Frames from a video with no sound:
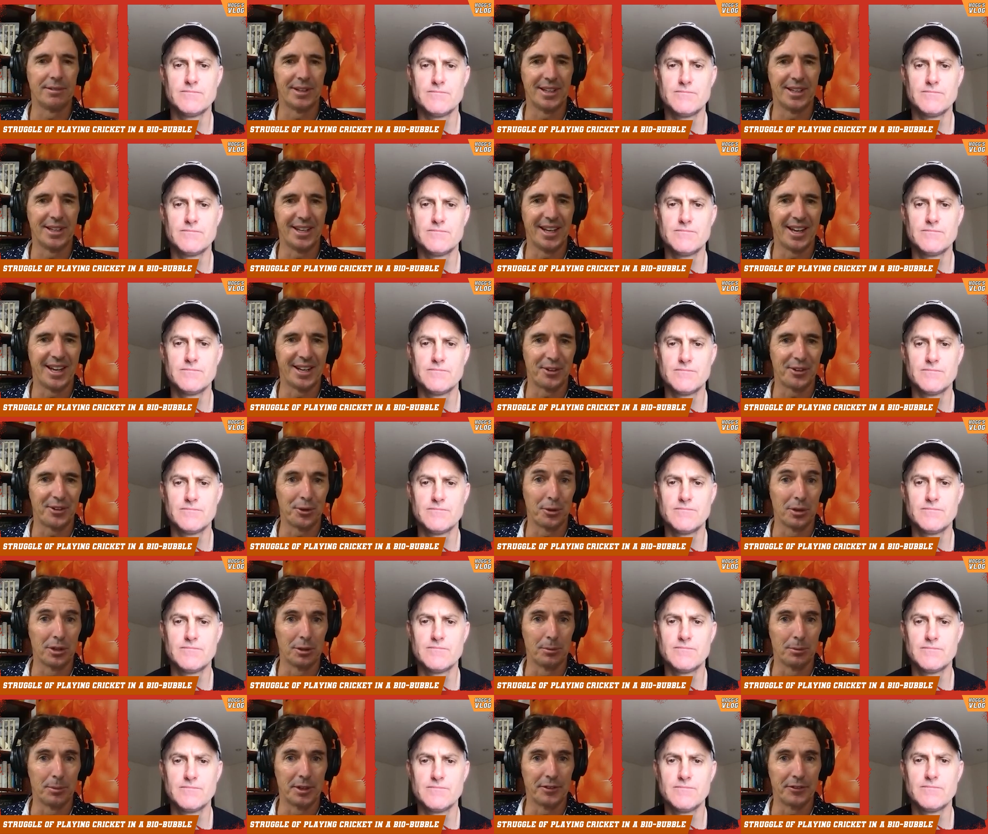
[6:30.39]
Speaker 1: he had to do a
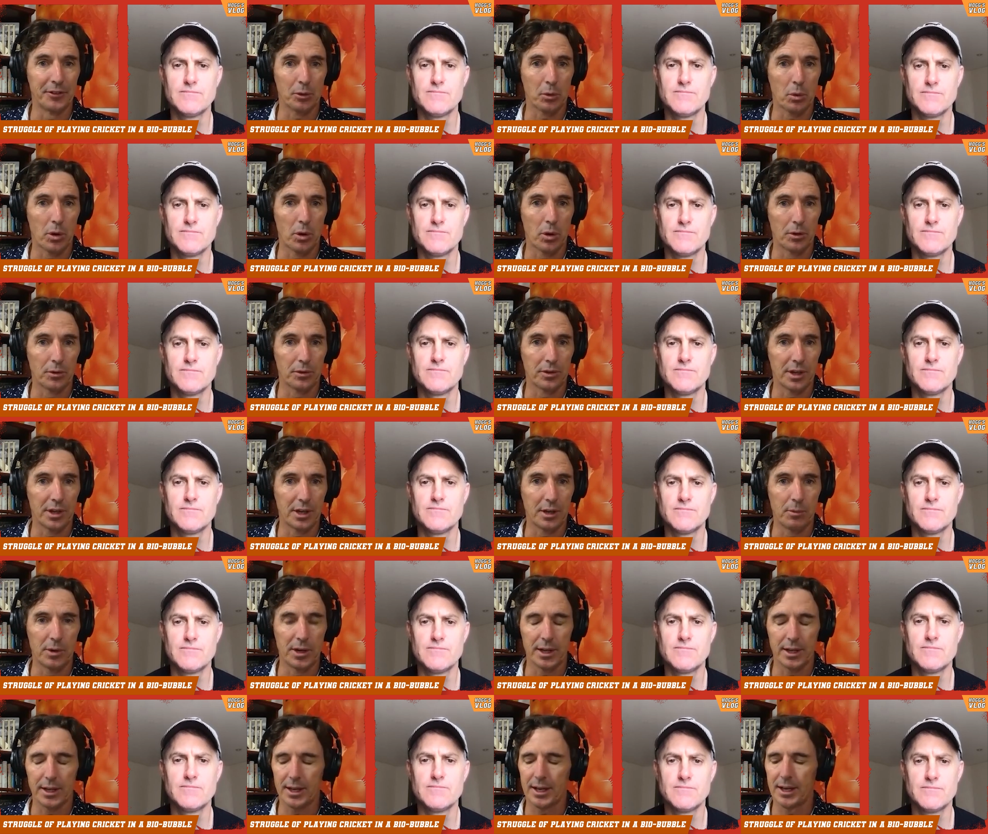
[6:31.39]
little bit of a quarantine
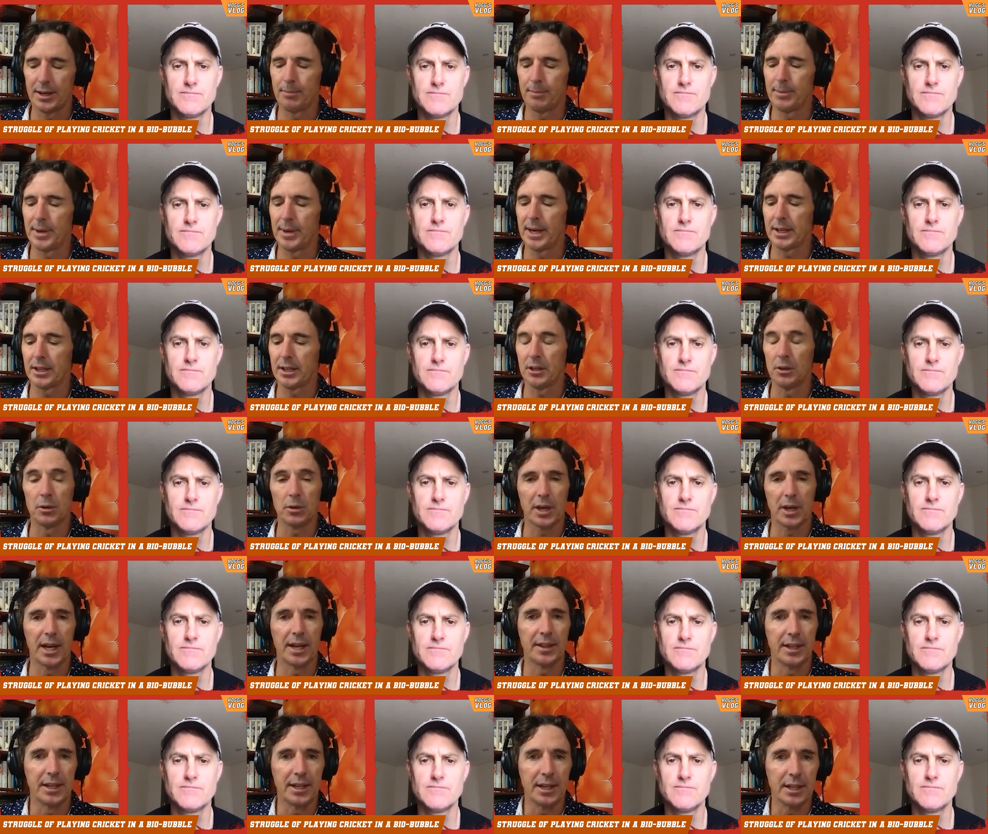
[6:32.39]
when he came back. You look
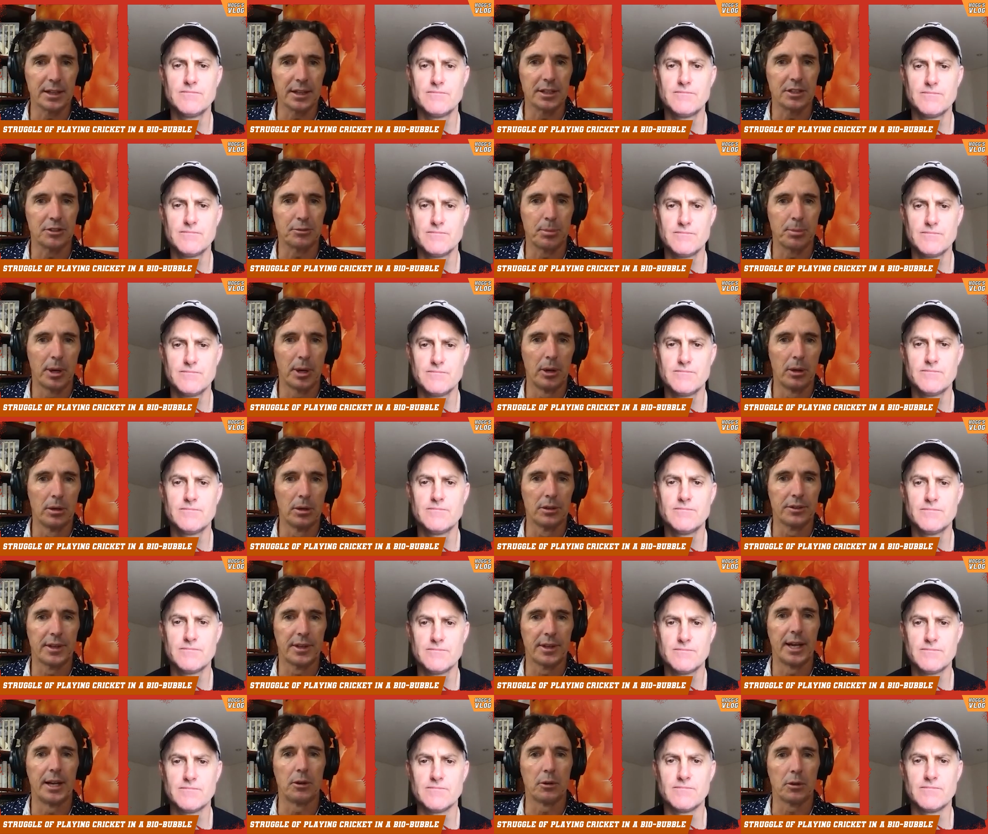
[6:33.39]
at the English
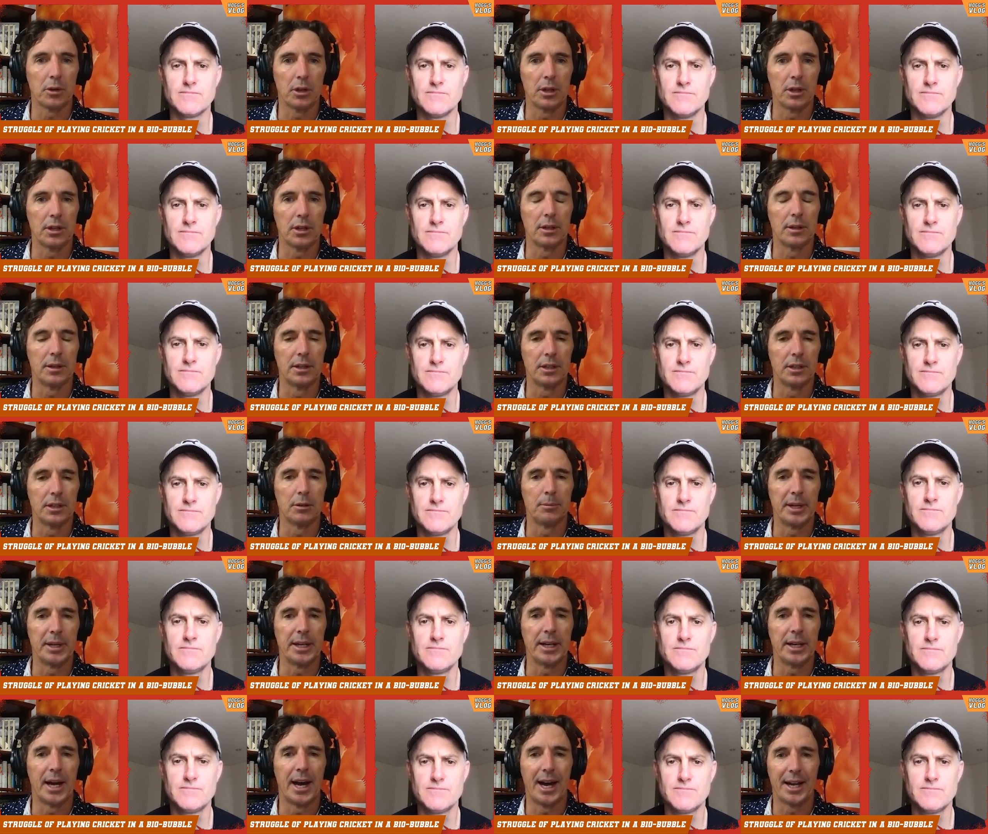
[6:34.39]
bowlers, they look a little
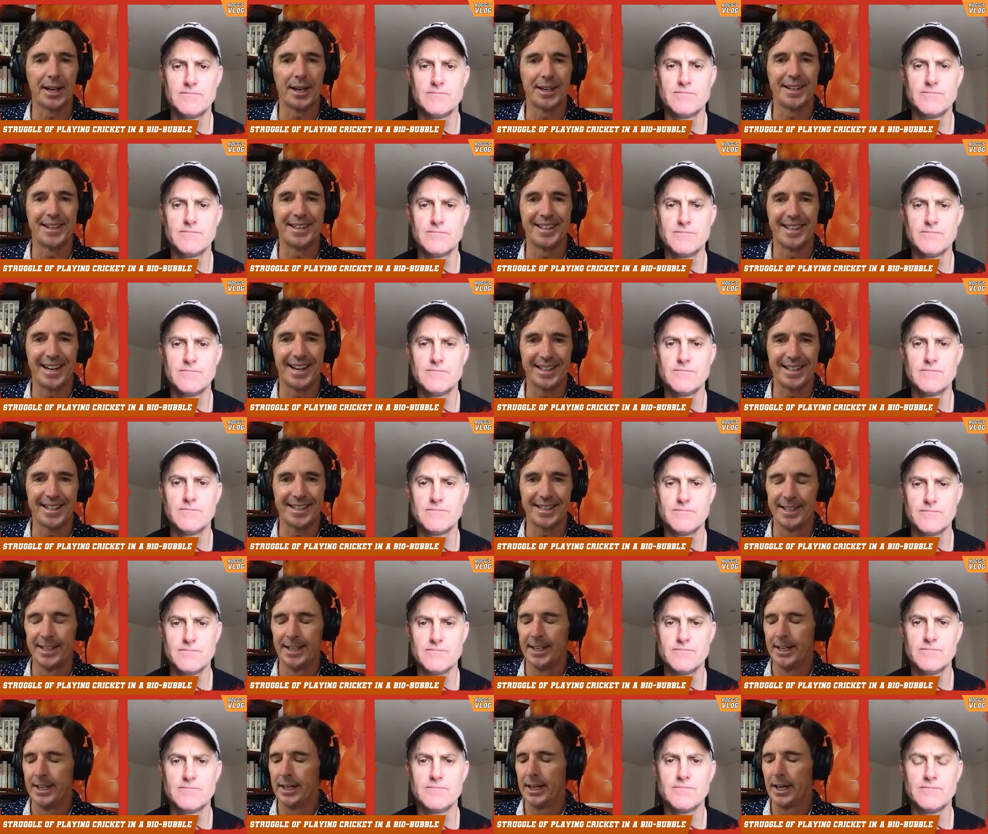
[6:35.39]
bit underdone
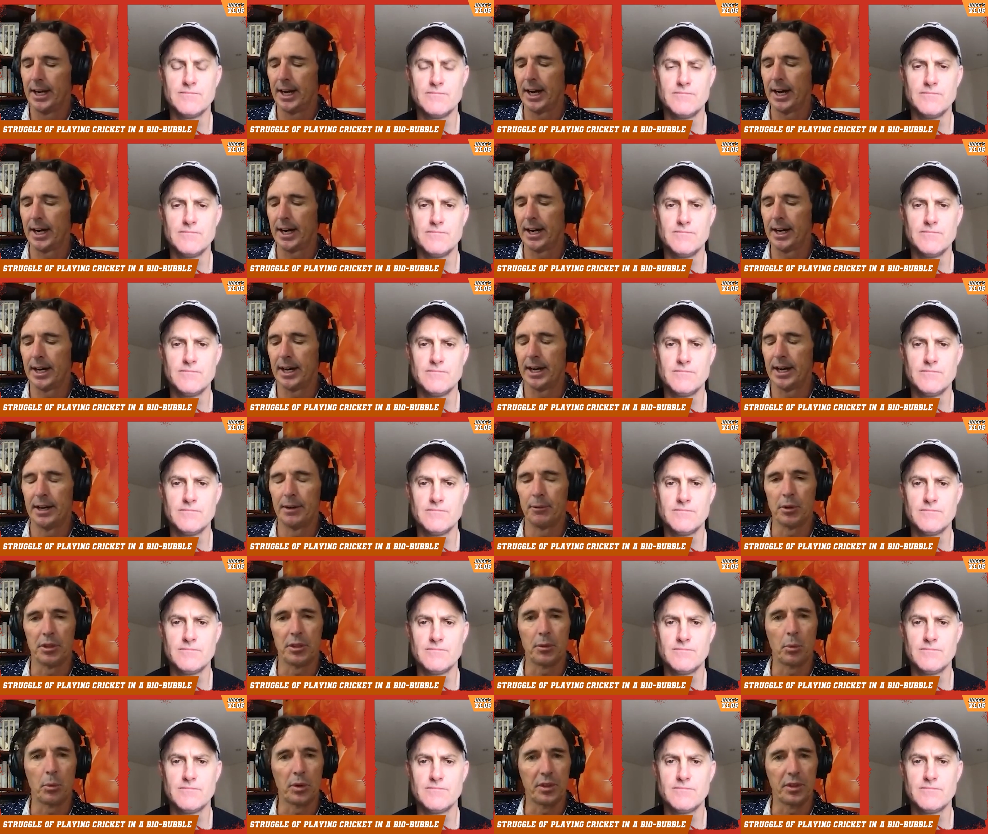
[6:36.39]
uh,
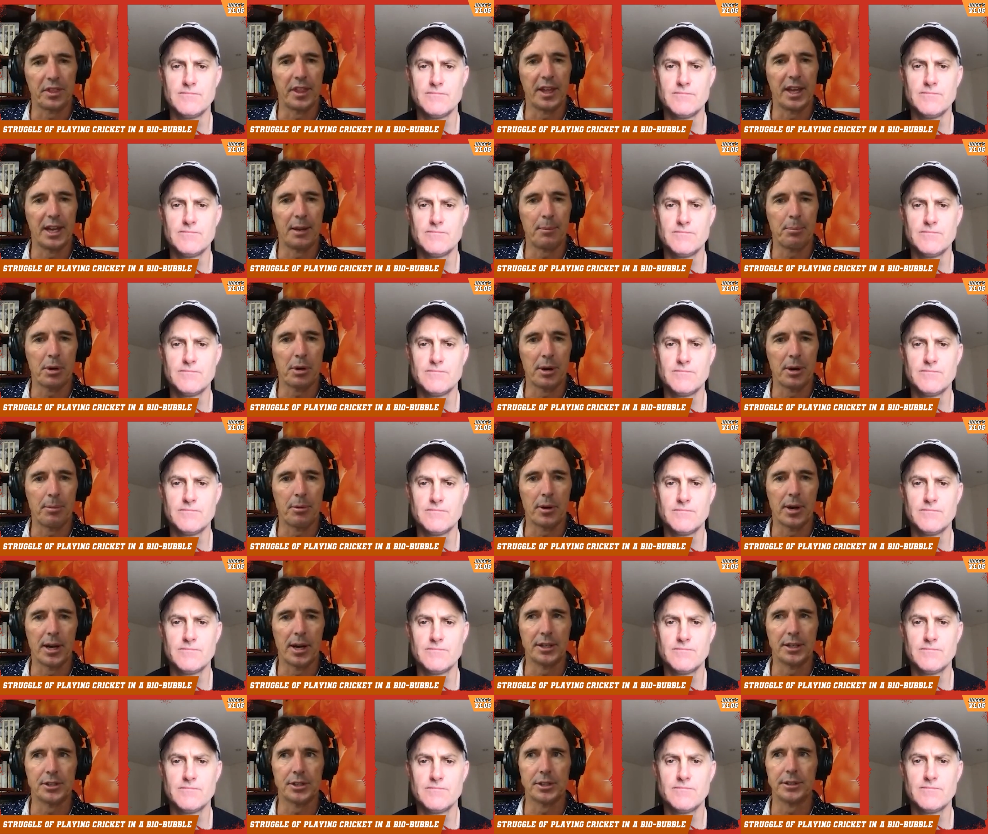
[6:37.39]
with, with their
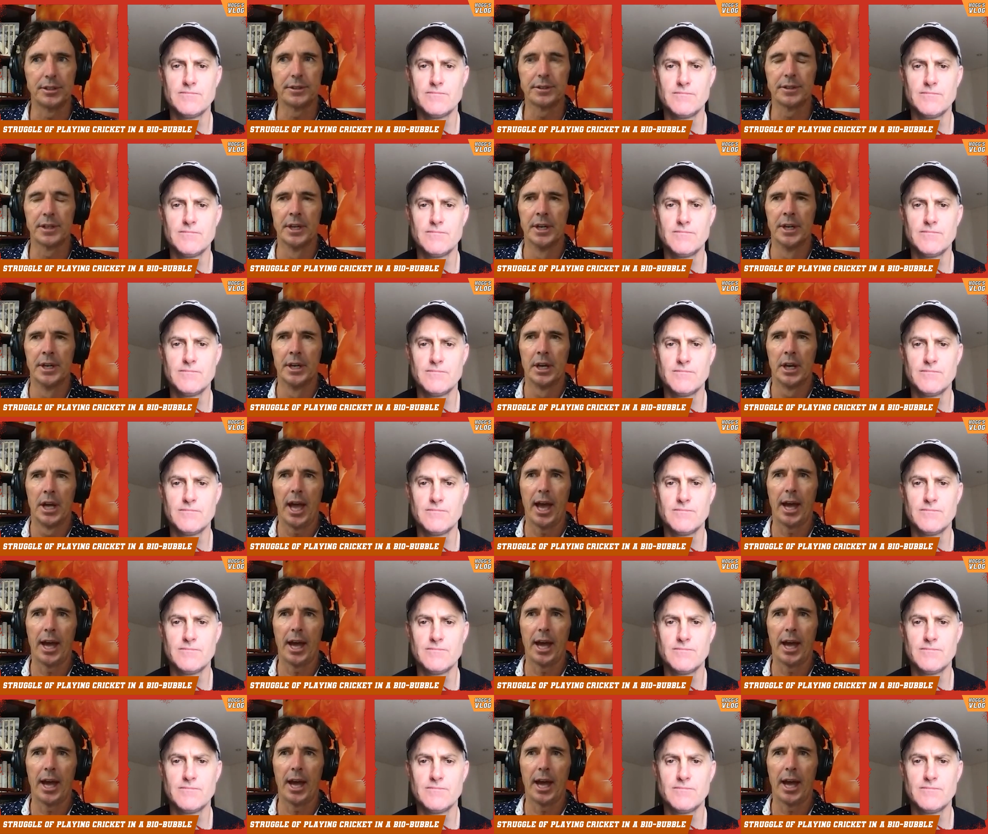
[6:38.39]
preparations.